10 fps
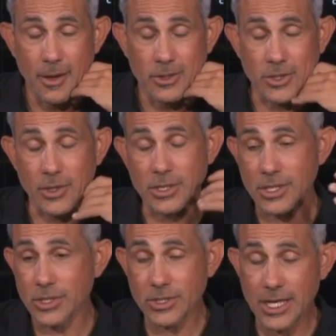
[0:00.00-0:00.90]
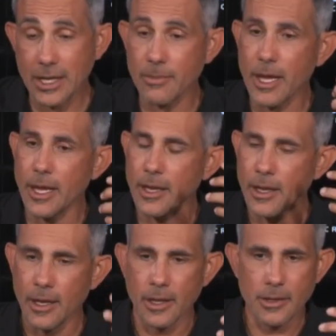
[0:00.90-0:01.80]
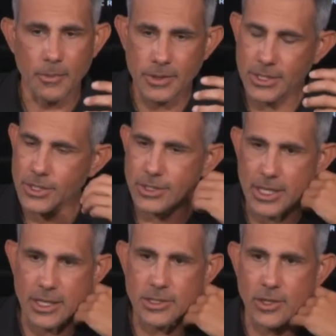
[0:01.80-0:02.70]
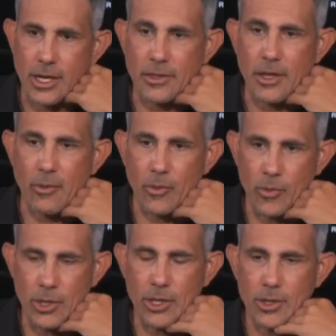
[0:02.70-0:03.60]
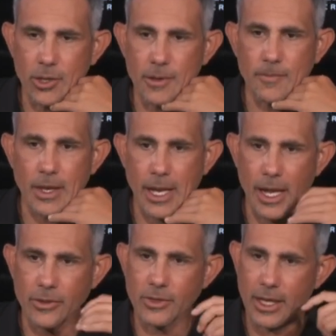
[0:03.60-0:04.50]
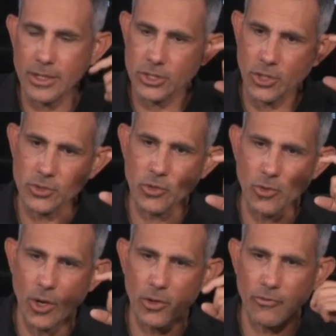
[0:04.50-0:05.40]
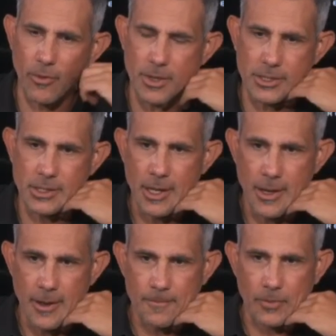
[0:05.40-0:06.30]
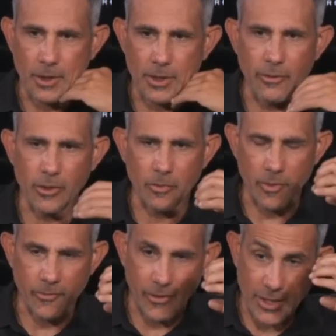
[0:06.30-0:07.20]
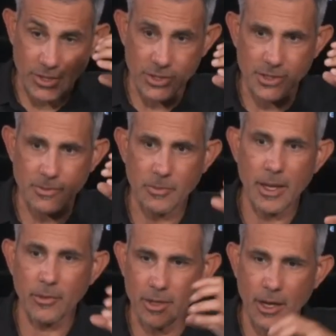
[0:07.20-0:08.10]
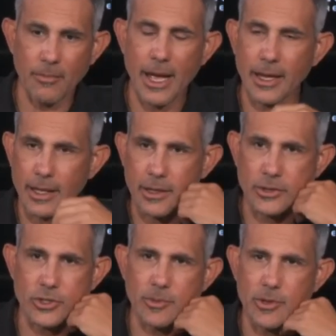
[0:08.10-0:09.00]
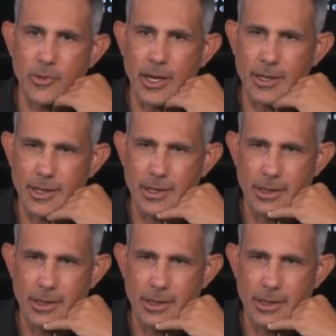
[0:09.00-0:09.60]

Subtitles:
So the decisions that he made, the positions that he took, I thought were really good, and I think it shows growth from his level of professionalism to be able to come back in and contribute the way he did.